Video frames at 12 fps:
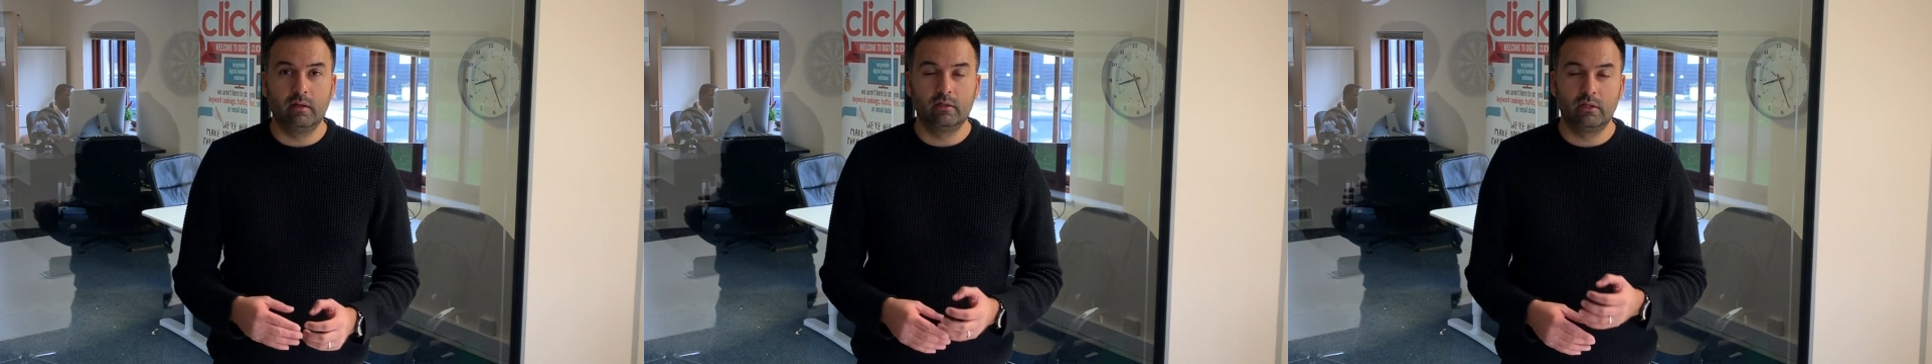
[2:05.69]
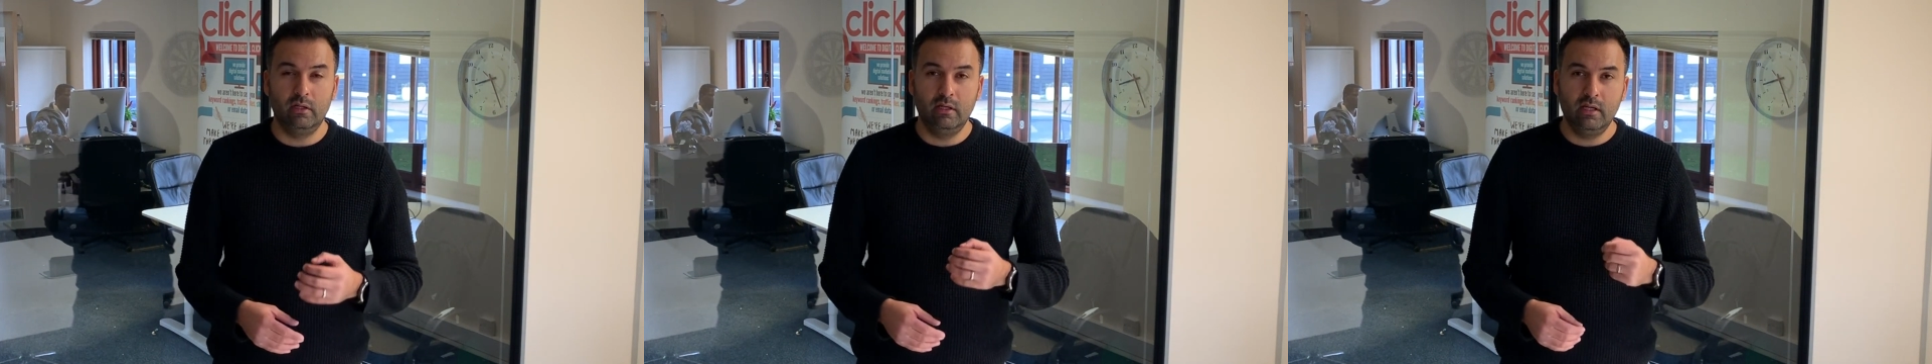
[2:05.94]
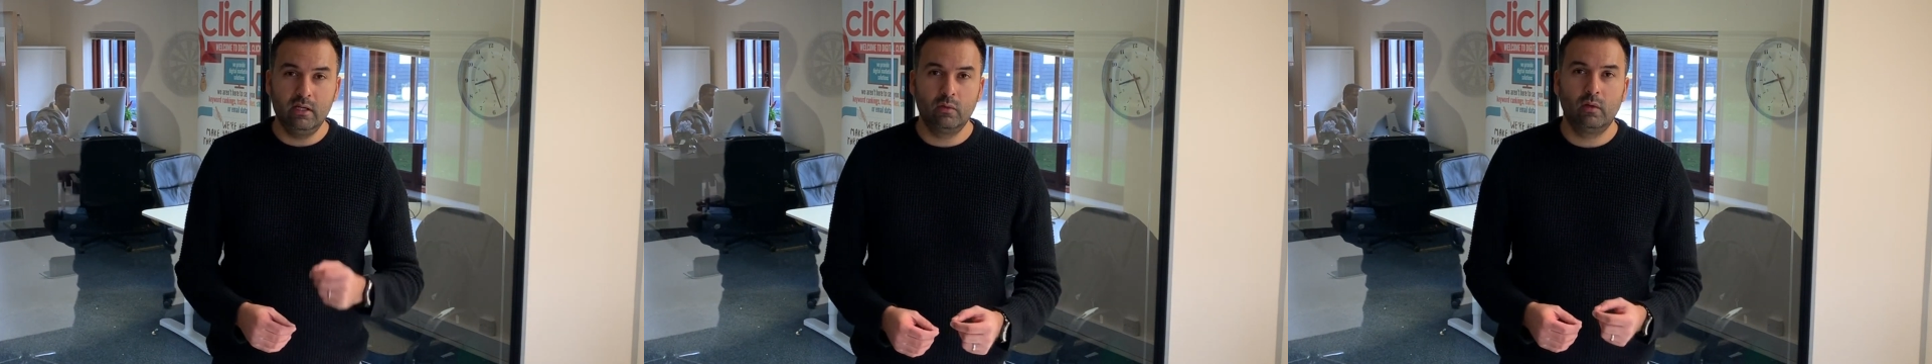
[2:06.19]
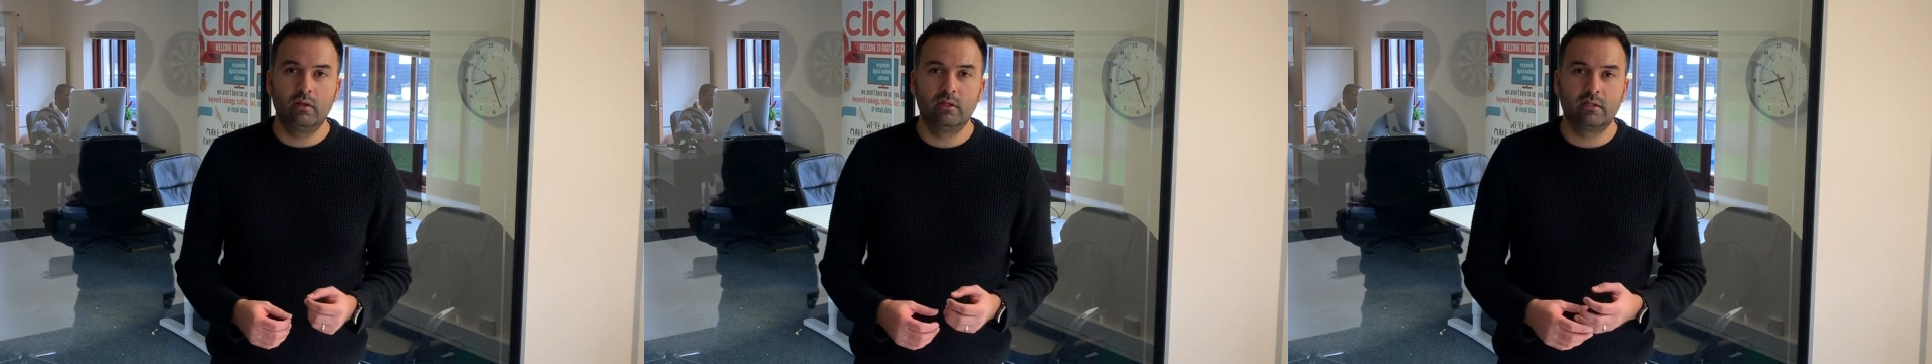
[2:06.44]
So you need to
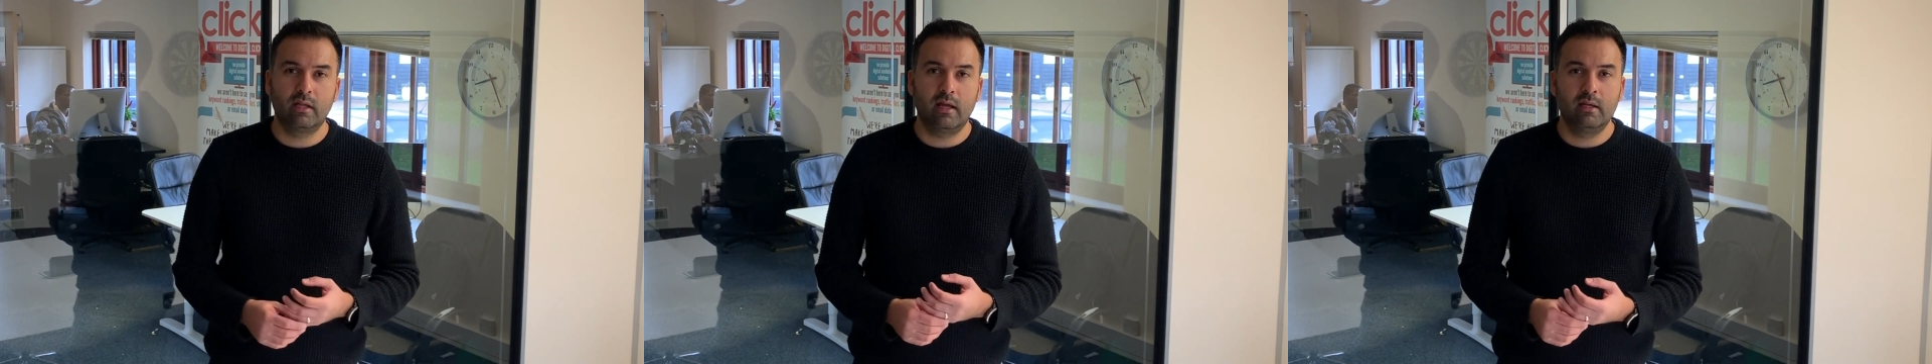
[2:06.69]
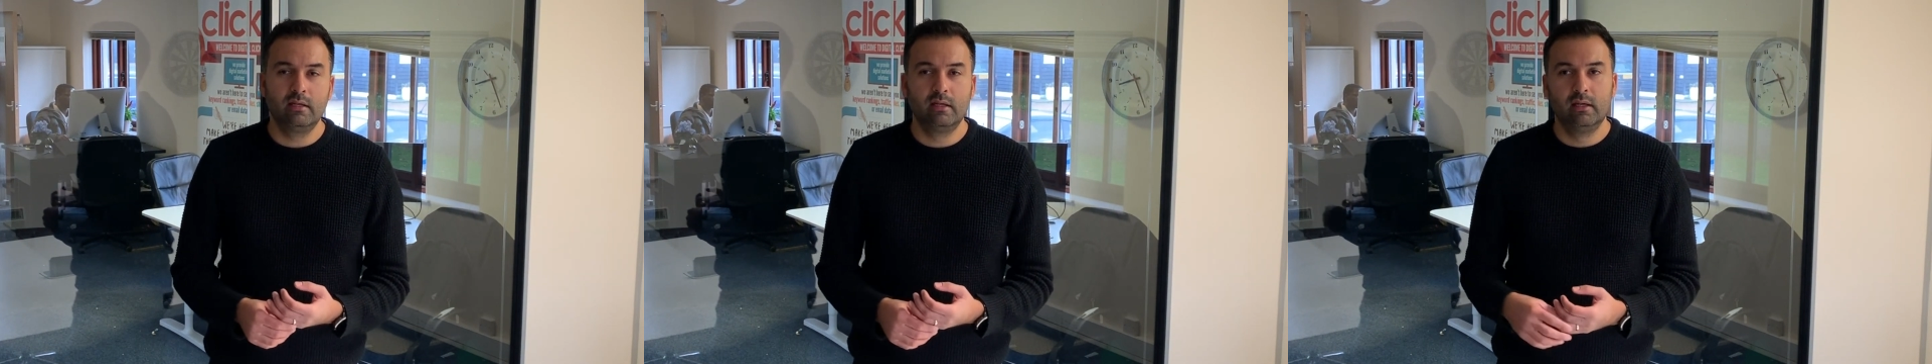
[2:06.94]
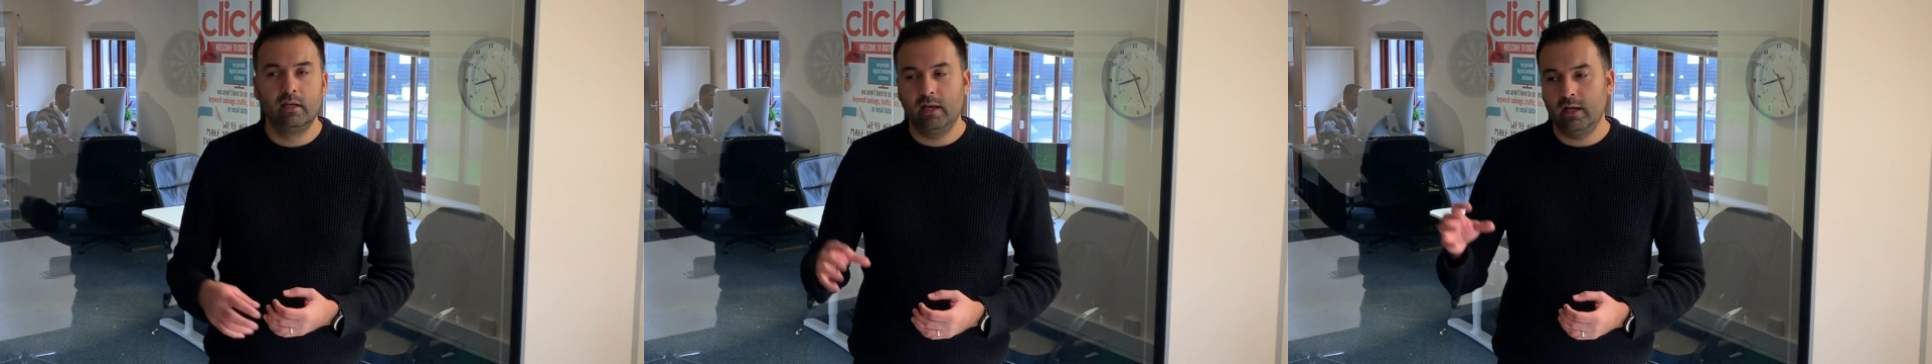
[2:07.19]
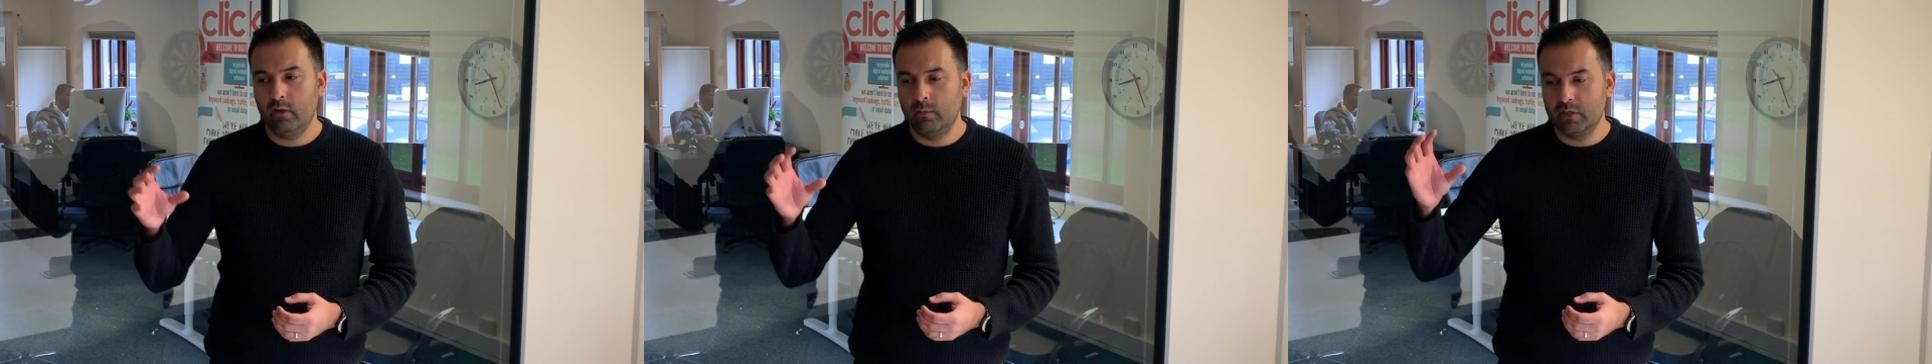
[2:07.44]
understand
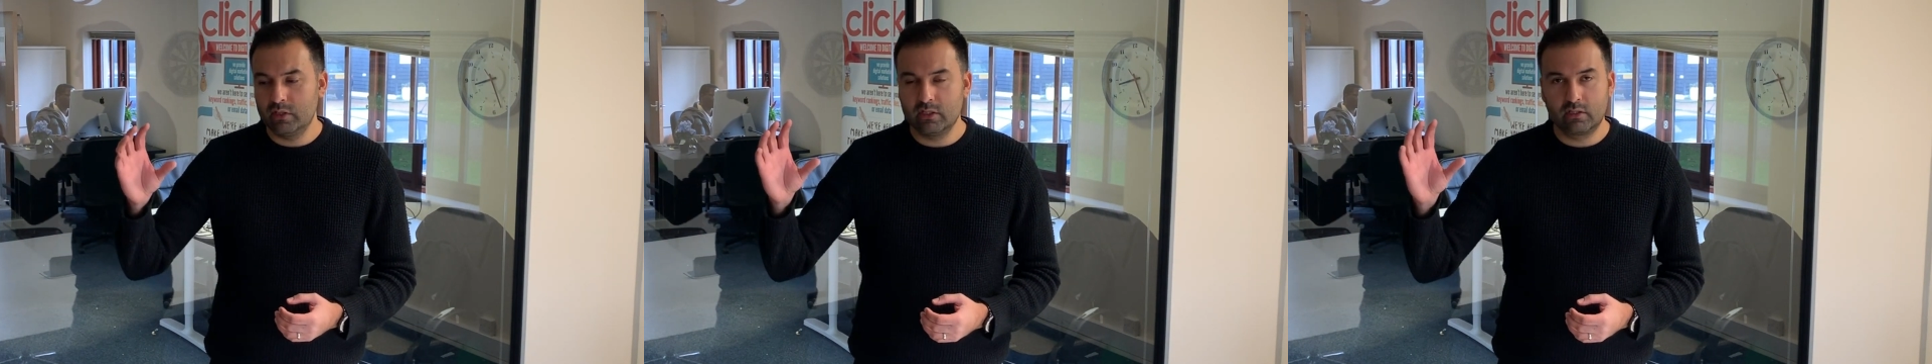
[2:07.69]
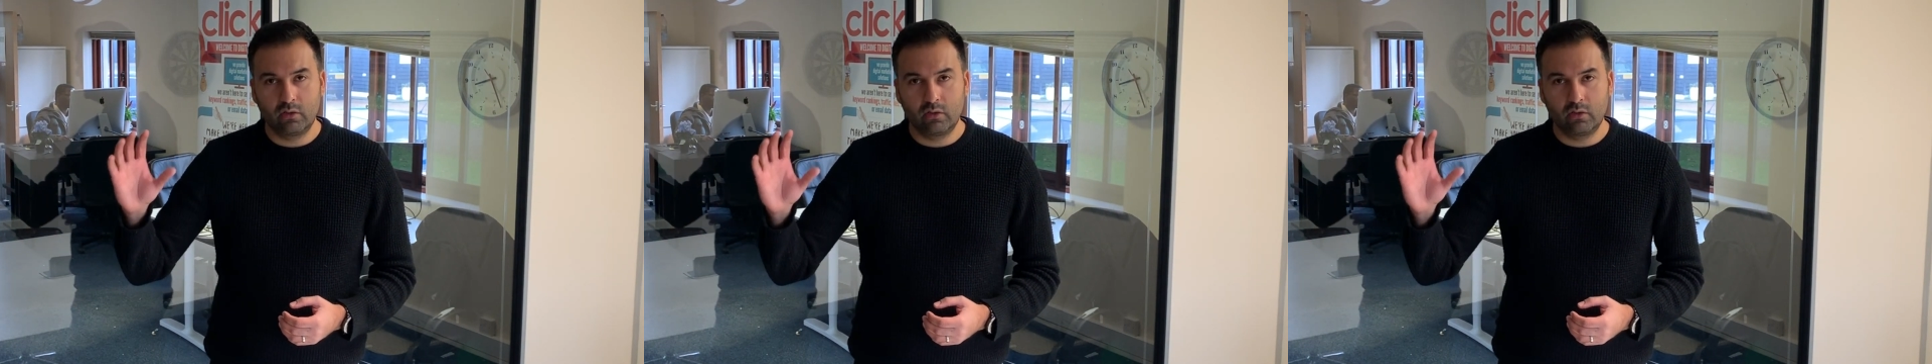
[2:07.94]
how much it's